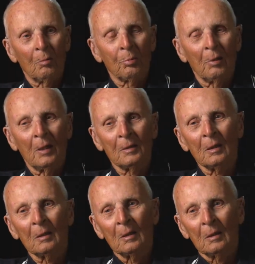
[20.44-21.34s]

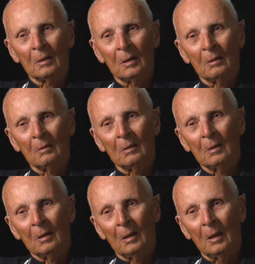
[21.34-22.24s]
operator. Now,
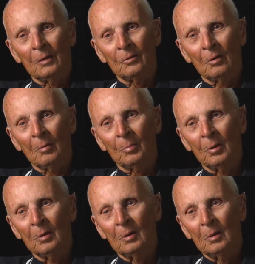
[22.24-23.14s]
our job
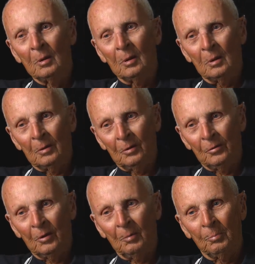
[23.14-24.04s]
on the
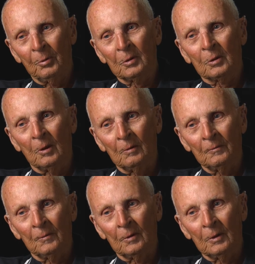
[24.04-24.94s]
ship in
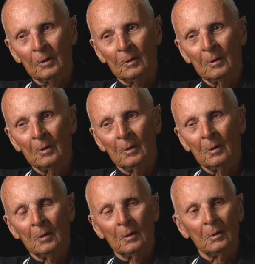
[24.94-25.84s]
convoy
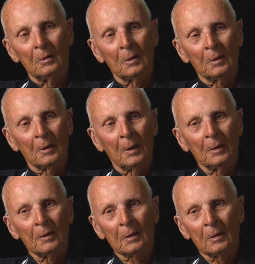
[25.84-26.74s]
in the
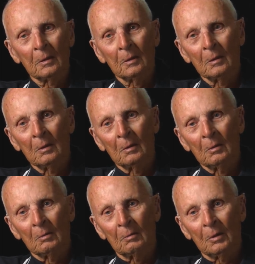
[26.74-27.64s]
Atlantic
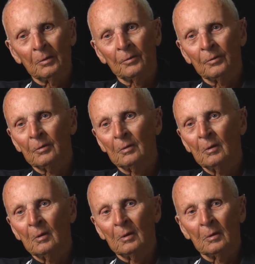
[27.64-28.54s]
was
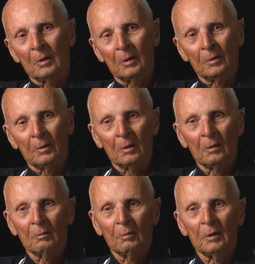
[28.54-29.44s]
that
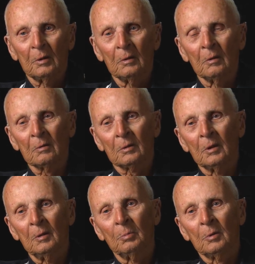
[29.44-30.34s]
uh, we did not
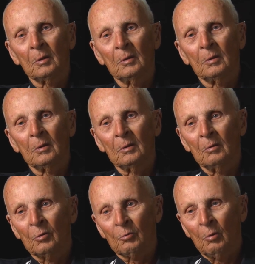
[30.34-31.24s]
keep
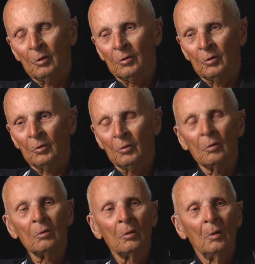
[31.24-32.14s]
continuous watch at
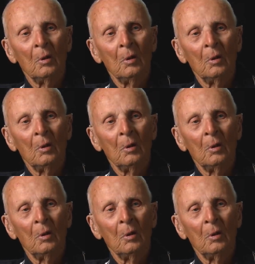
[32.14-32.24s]
all